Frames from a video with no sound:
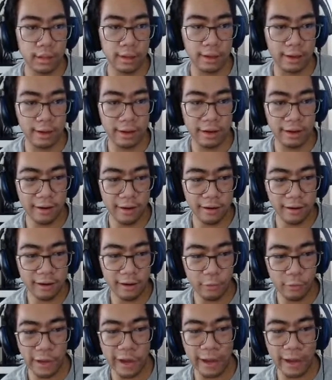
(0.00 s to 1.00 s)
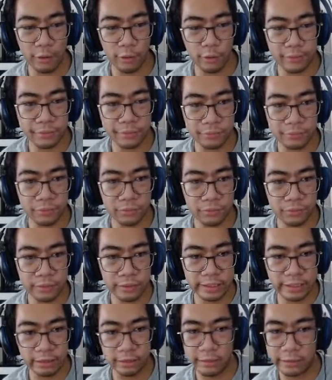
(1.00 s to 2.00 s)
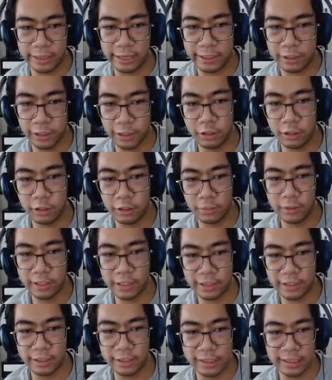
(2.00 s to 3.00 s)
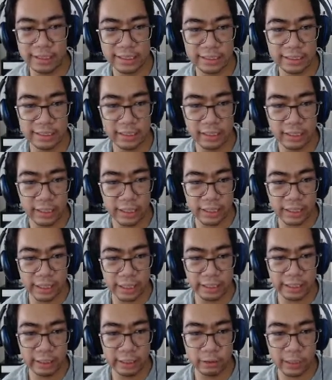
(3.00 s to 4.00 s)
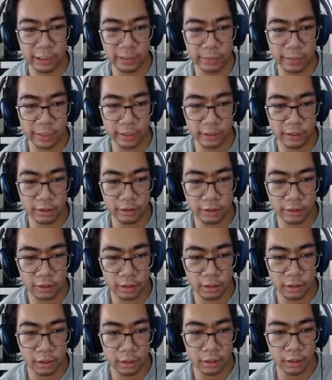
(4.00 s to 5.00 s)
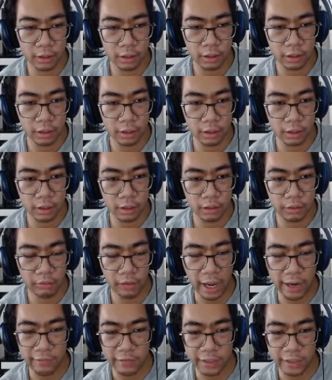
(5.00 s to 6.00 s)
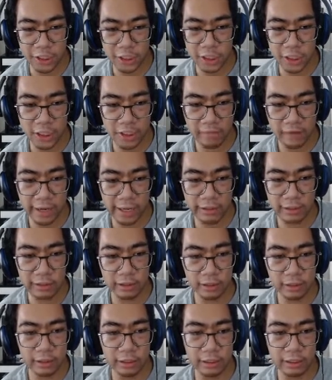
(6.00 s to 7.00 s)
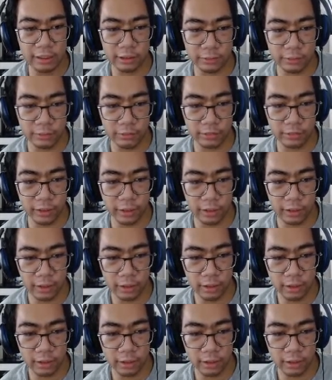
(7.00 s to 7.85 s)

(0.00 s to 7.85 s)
Oh wow, they actually look pretty good. The Crash Bandicoot 5-inch vinyl collectible figure.